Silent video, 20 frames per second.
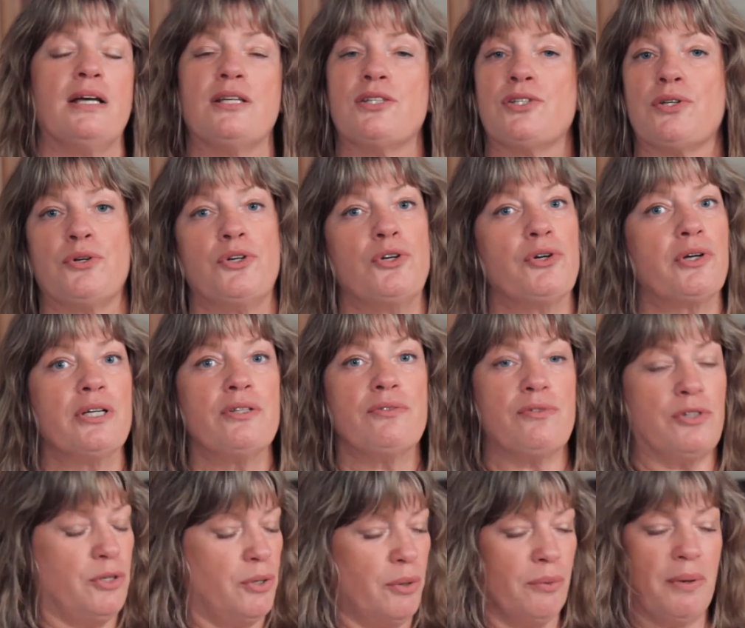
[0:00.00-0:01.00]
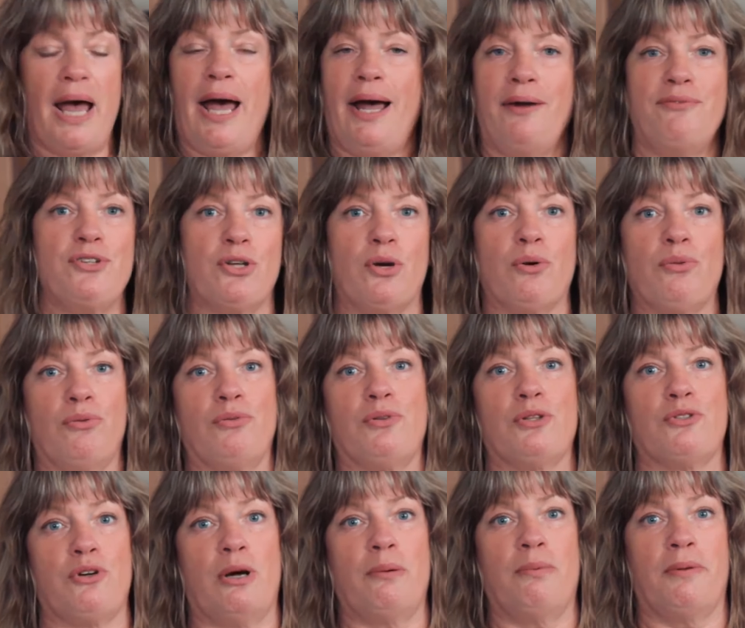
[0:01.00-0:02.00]
So you don't have to go through
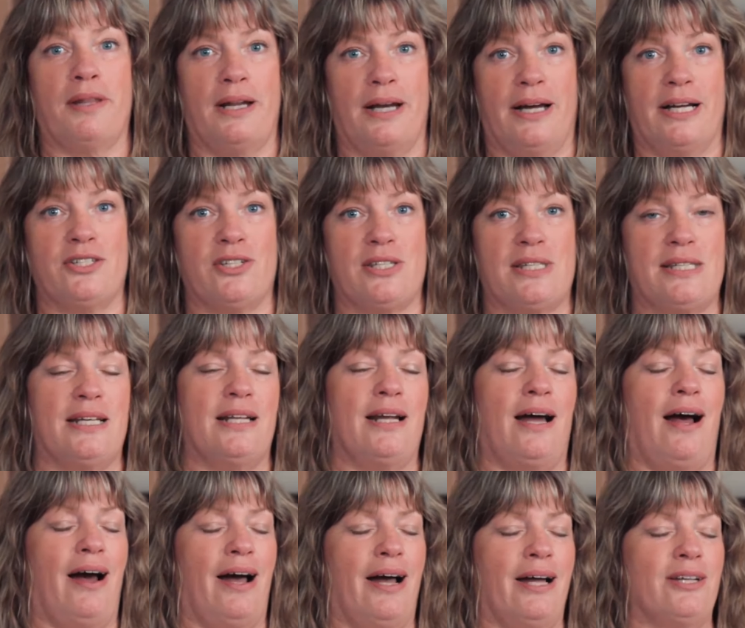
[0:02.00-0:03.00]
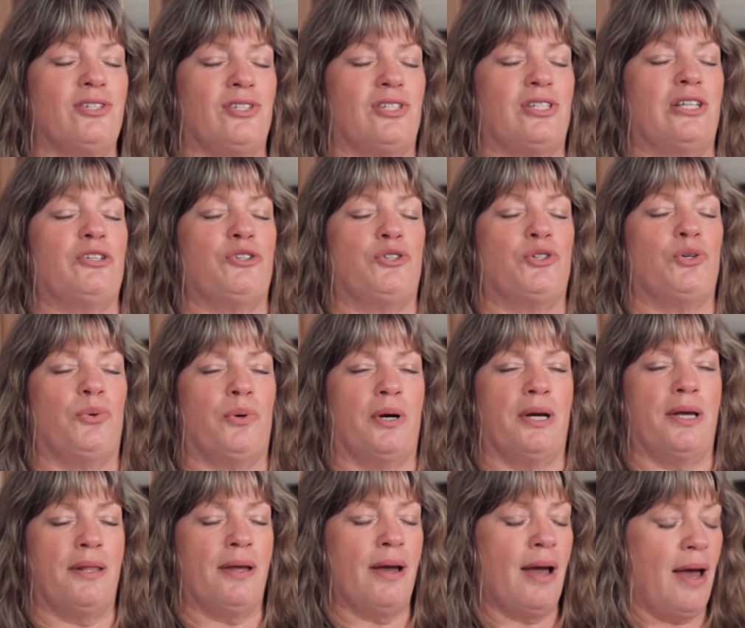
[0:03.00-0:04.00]
the trouble that I just did. I just
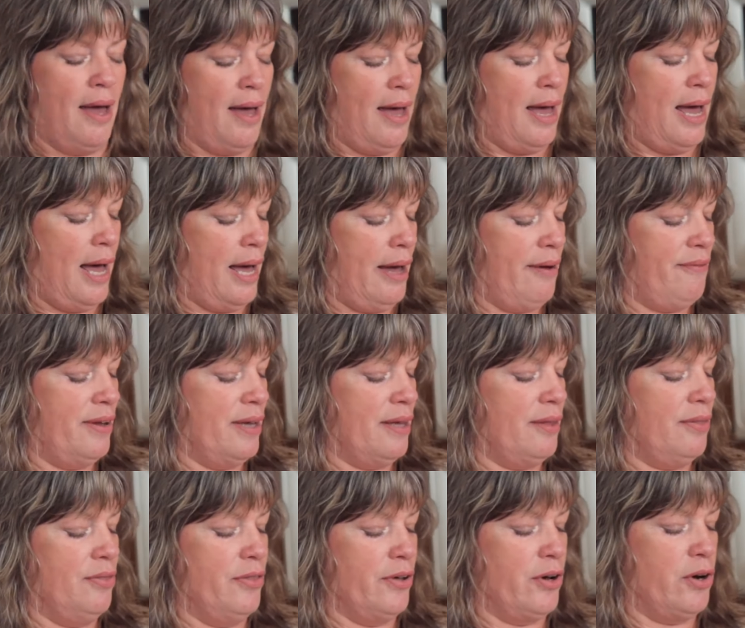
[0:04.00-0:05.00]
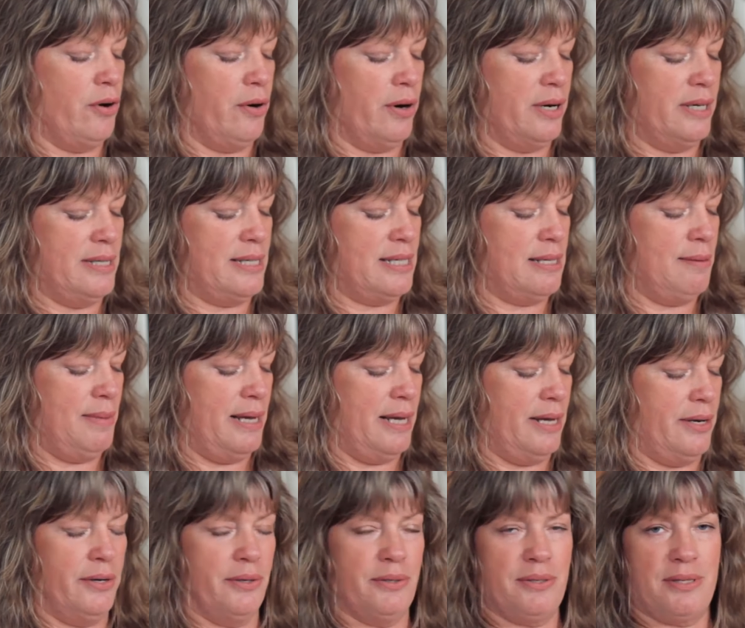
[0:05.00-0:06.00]
enjoy having the garden
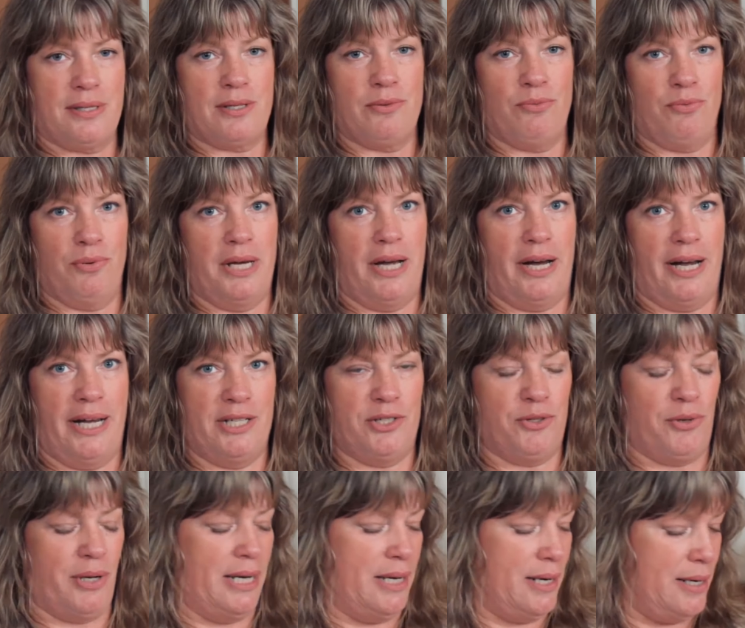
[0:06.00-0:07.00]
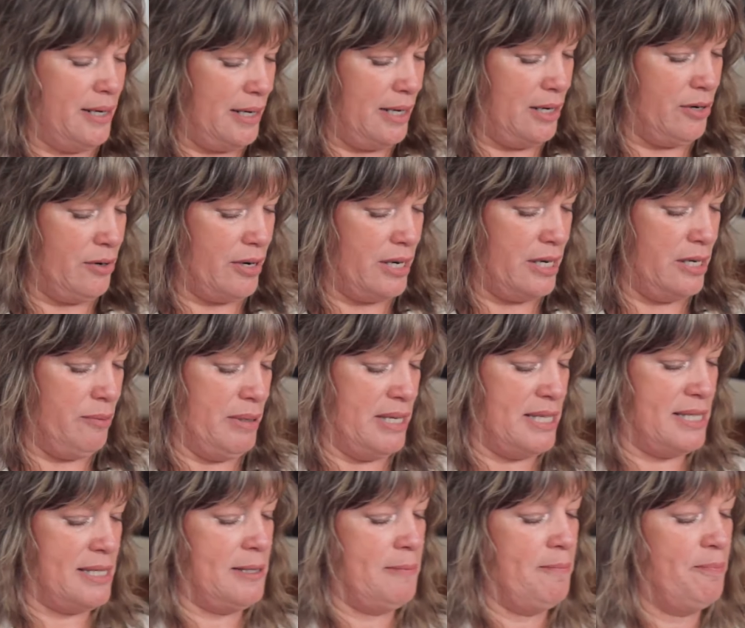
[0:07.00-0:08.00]
tomatoes rehydrated in our
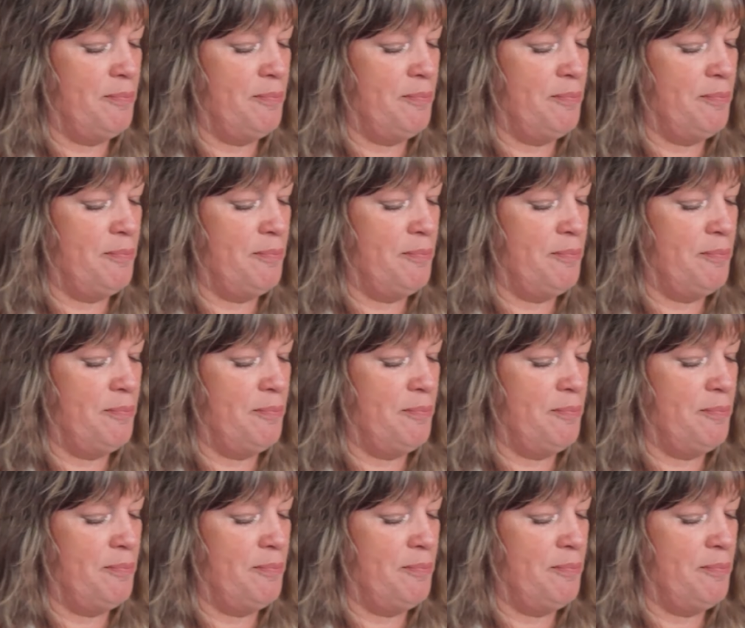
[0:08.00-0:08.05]
hummus.